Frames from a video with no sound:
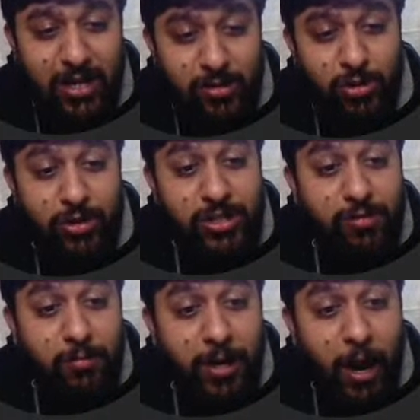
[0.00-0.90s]
So this
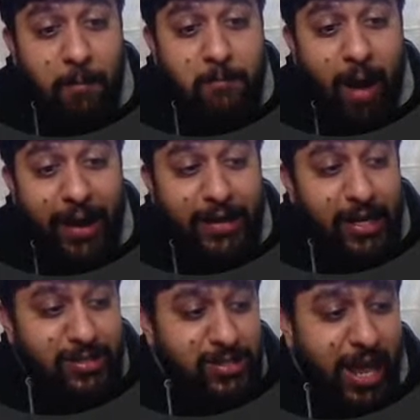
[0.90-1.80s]
will become
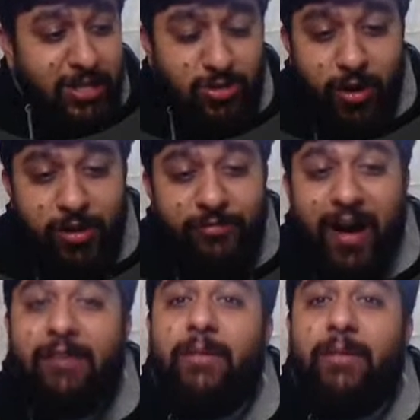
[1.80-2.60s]
minus del square phi